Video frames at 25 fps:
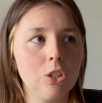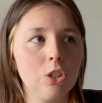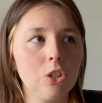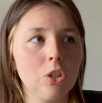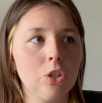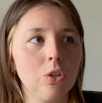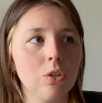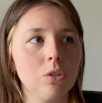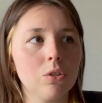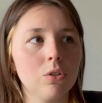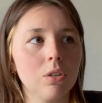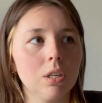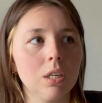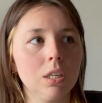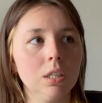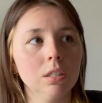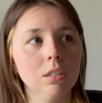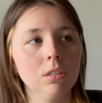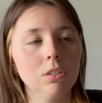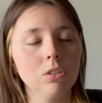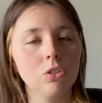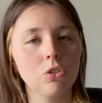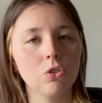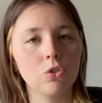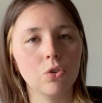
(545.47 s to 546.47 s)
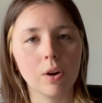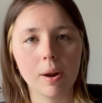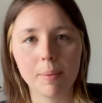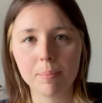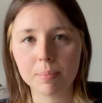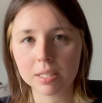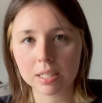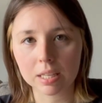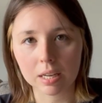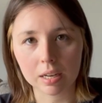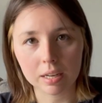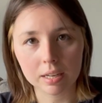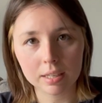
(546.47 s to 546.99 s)
to
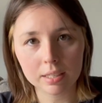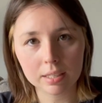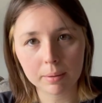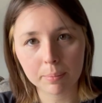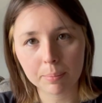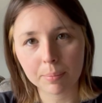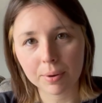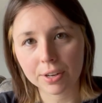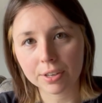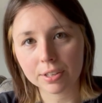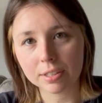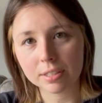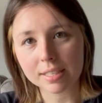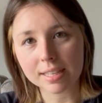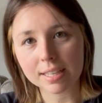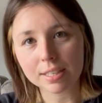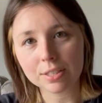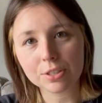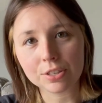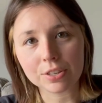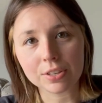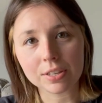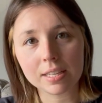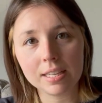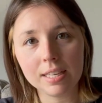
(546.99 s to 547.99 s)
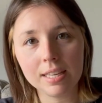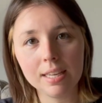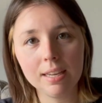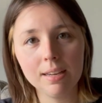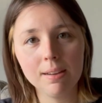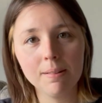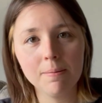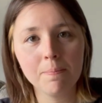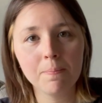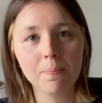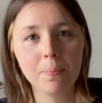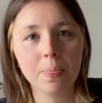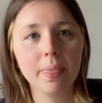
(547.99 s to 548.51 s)
Trebizond in modern-day
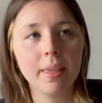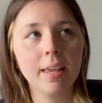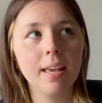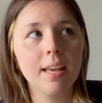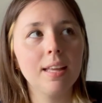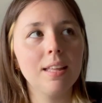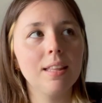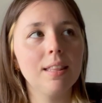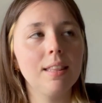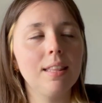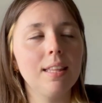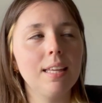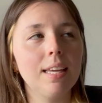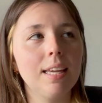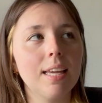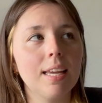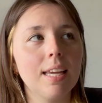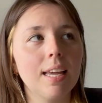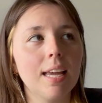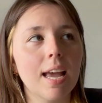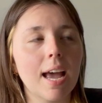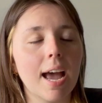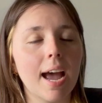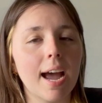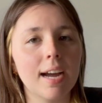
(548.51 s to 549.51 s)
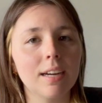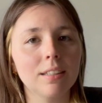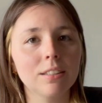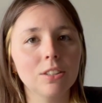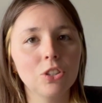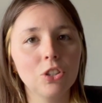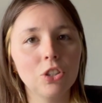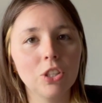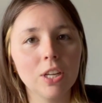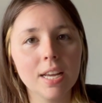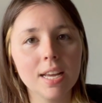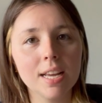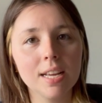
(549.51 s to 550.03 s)
Turkey. The
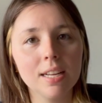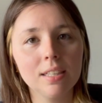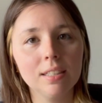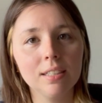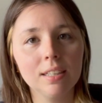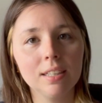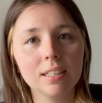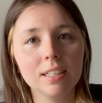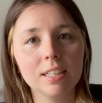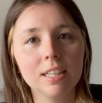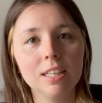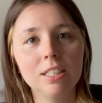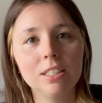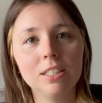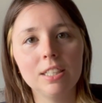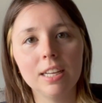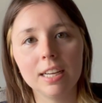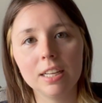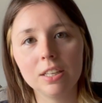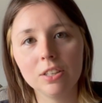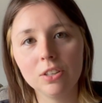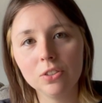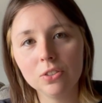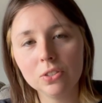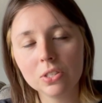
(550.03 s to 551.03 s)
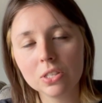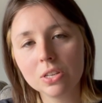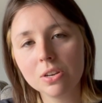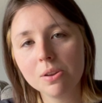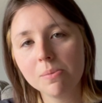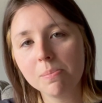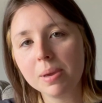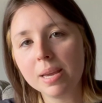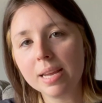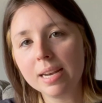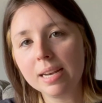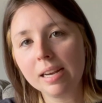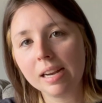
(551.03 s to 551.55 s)
action continues to
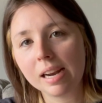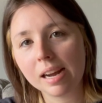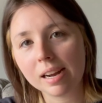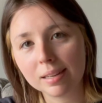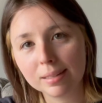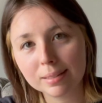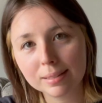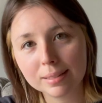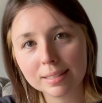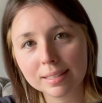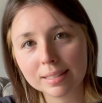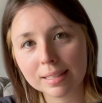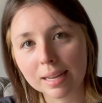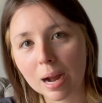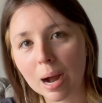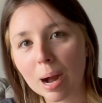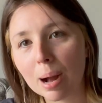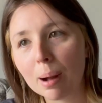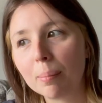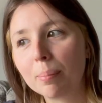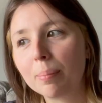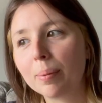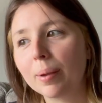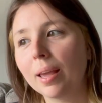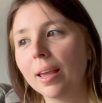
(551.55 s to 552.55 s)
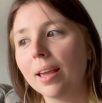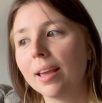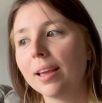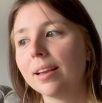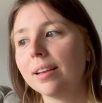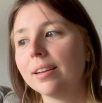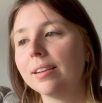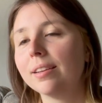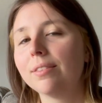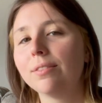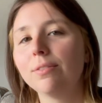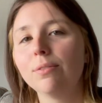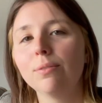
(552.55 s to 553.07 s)
be nonstop
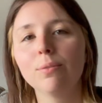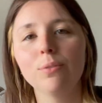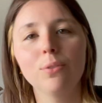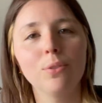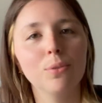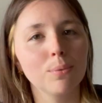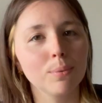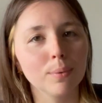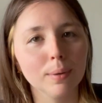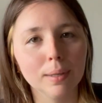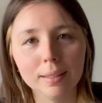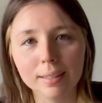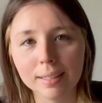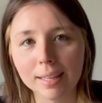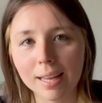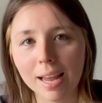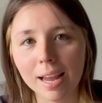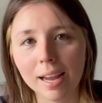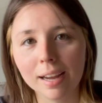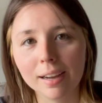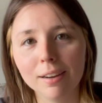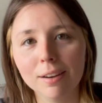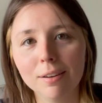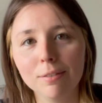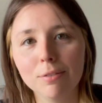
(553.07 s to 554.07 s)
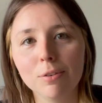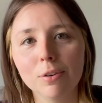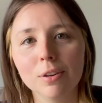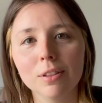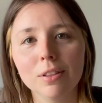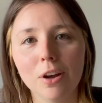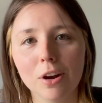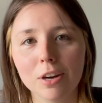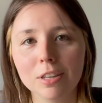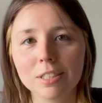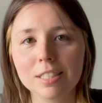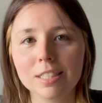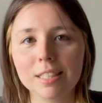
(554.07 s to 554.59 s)
and thrilling for
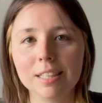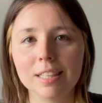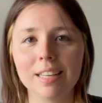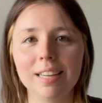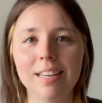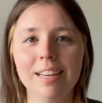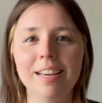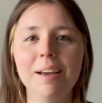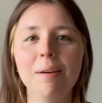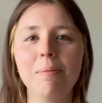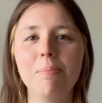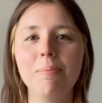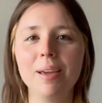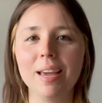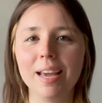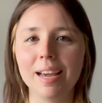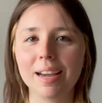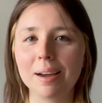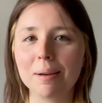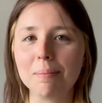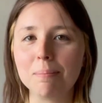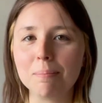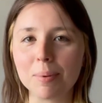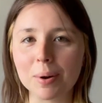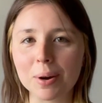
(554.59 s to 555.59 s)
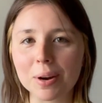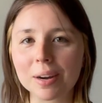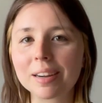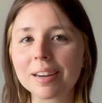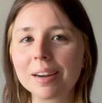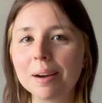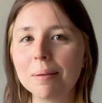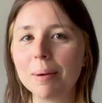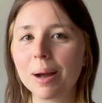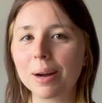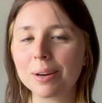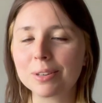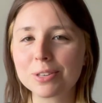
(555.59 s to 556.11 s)
largely being a book
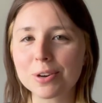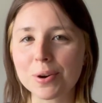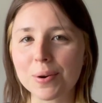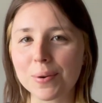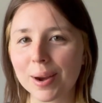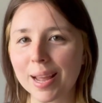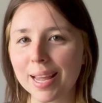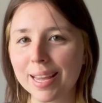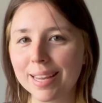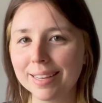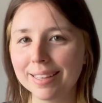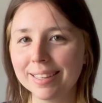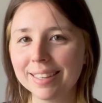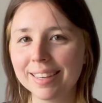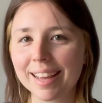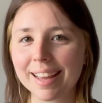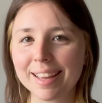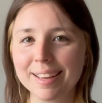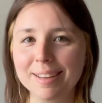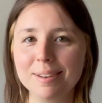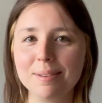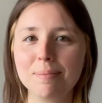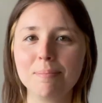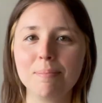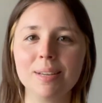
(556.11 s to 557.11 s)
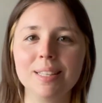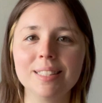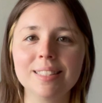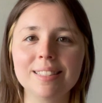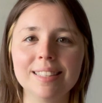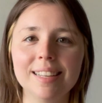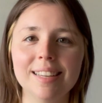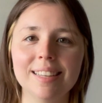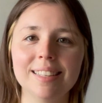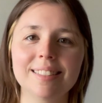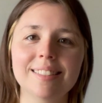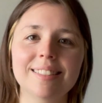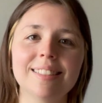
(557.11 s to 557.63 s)
about trade and
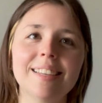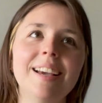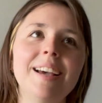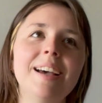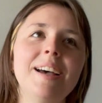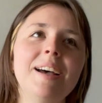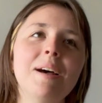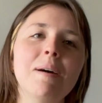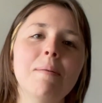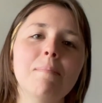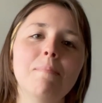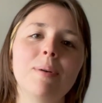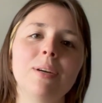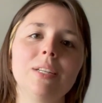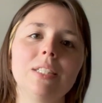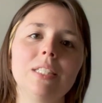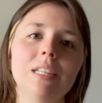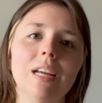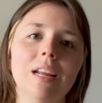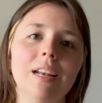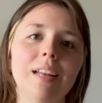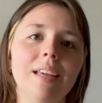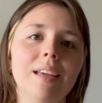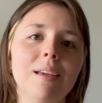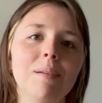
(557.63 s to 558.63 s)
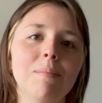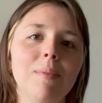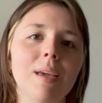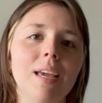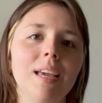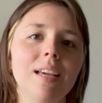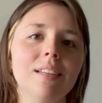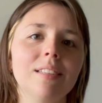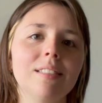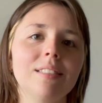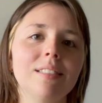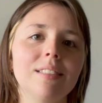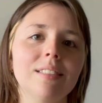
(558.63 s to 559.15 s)
business, but Dunnett
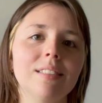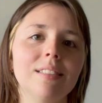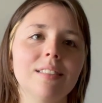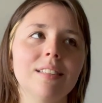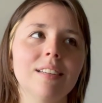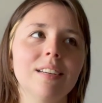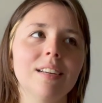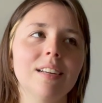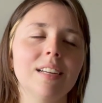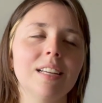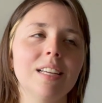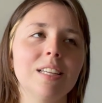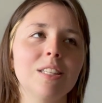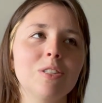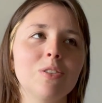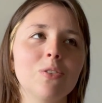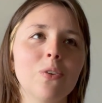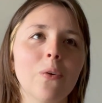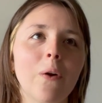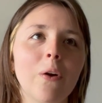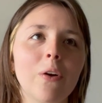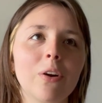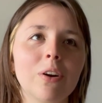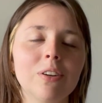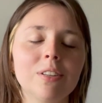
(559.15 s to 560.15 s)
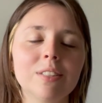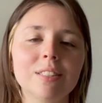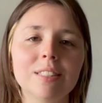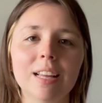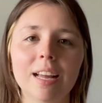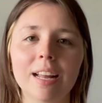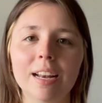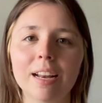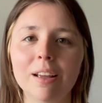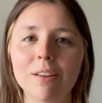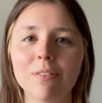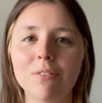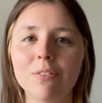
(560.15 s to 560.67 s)
makes the historical
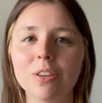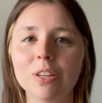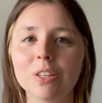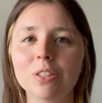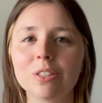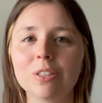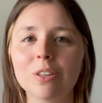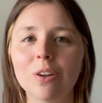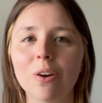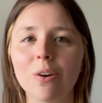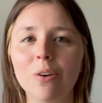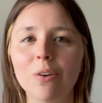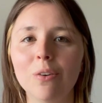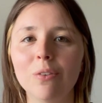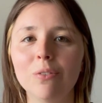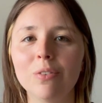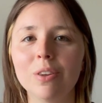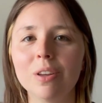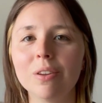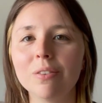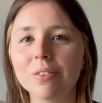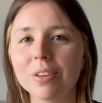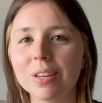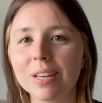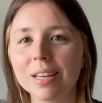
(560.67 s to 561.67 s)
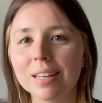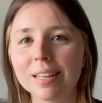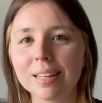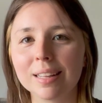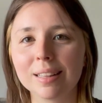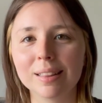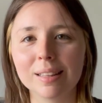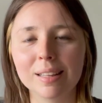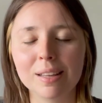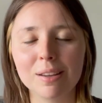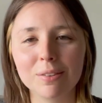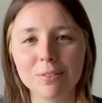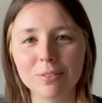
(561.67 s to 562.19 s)
setting feel so vivid
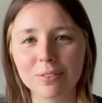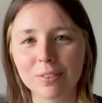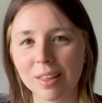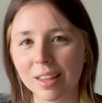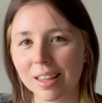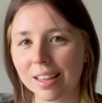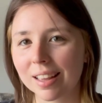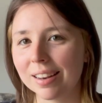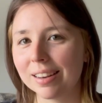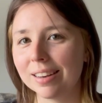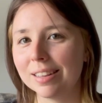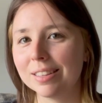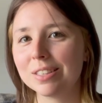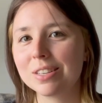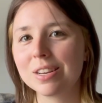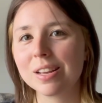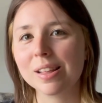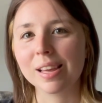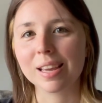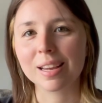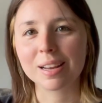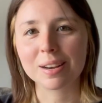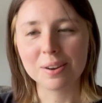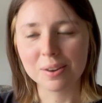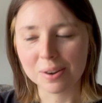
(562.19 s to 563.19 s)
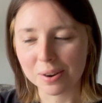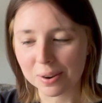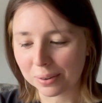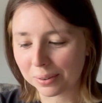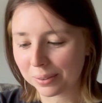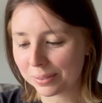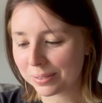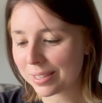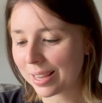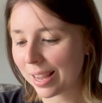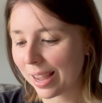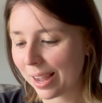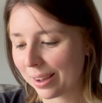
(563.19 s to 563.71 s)
and lived in, and she like
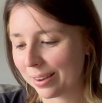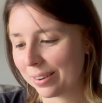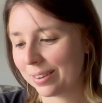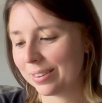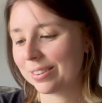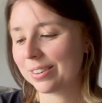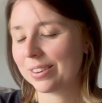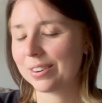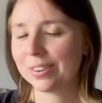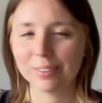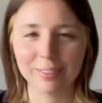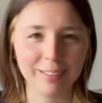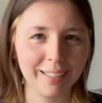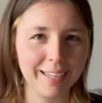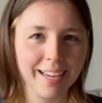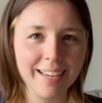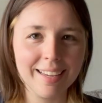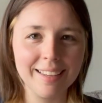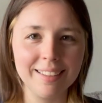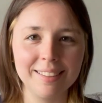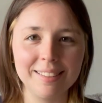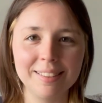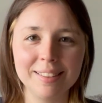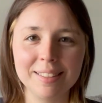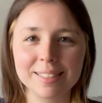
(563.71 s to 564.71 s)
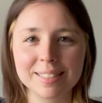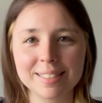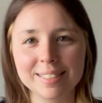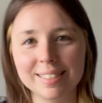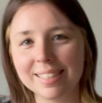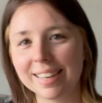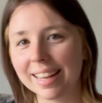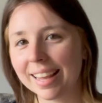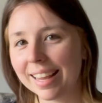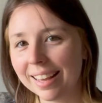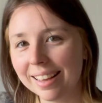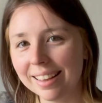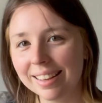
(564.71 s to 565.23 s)
knows how to create the
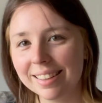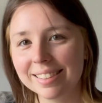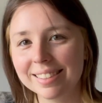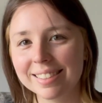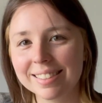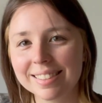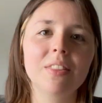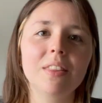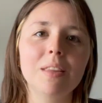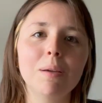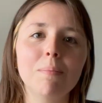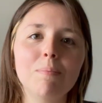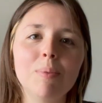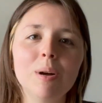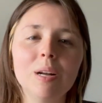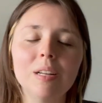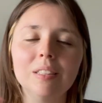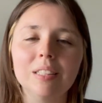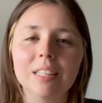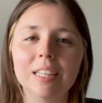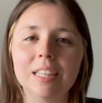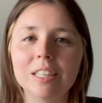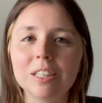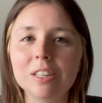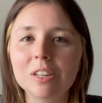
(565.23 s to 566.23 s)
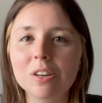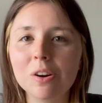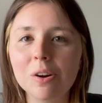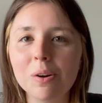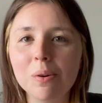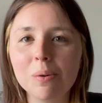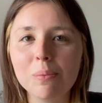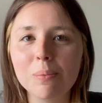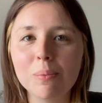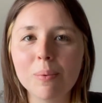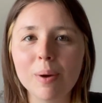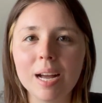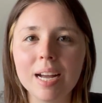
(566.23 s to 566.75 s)
stakes. The
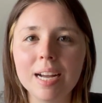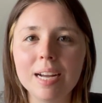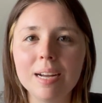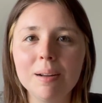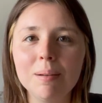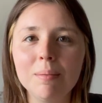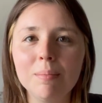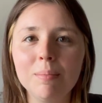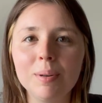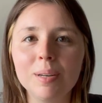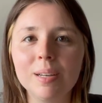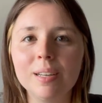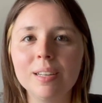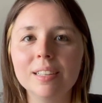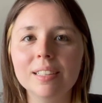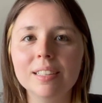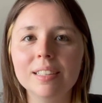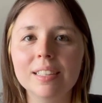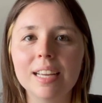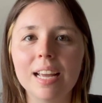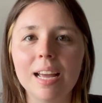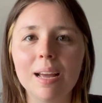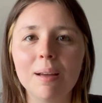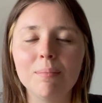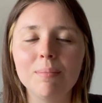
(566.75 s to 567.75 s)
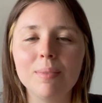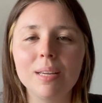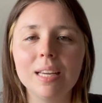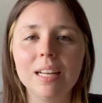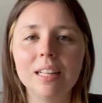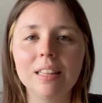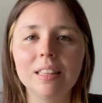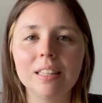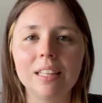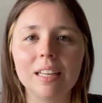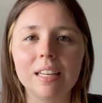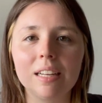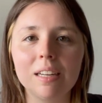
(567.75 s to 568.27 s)
political web can be
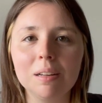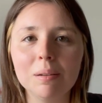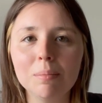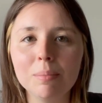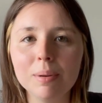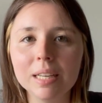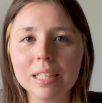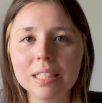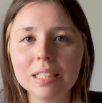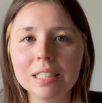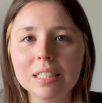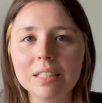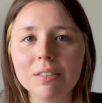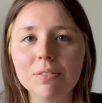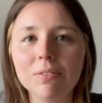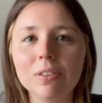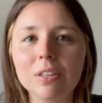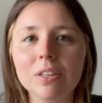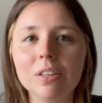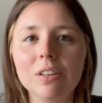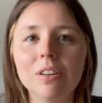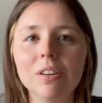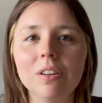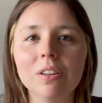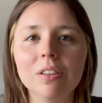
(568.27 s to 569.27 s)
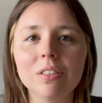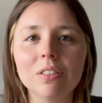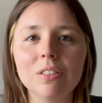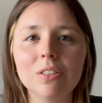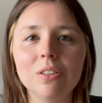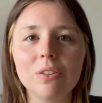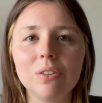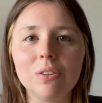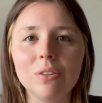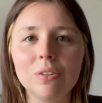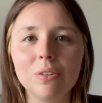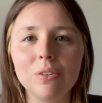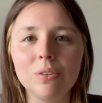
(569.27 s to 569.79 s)
a little bit difficult
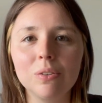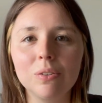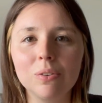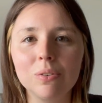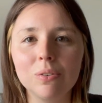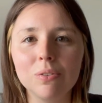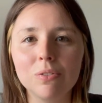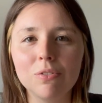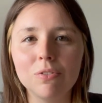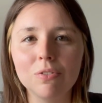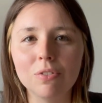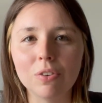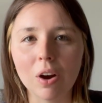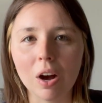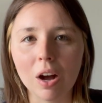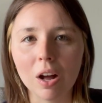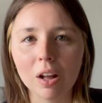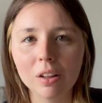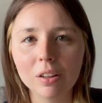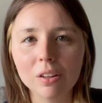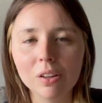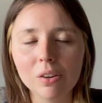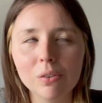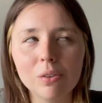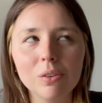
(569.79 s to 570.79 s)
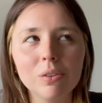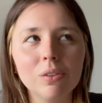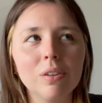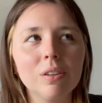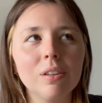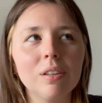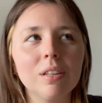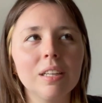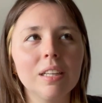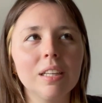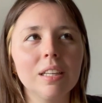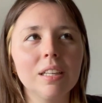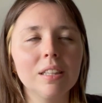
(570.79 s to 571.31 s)
to follow
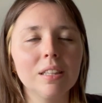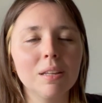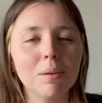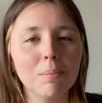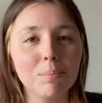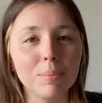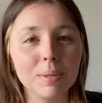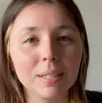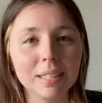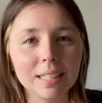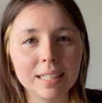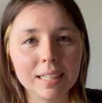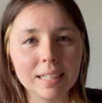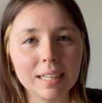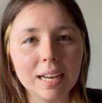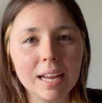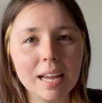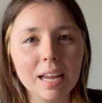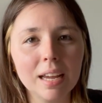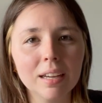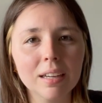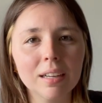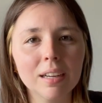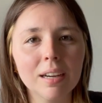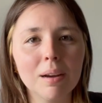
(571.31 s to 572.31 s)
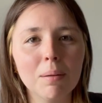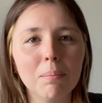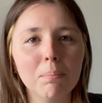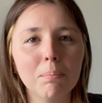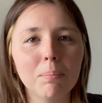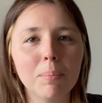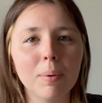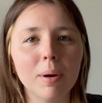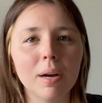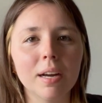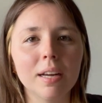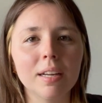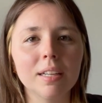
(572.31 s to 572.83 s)
in the beginning,
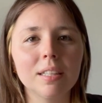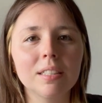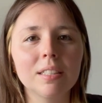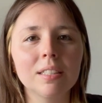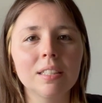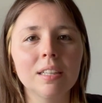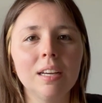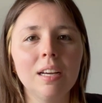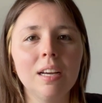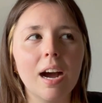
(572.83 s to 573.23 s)
but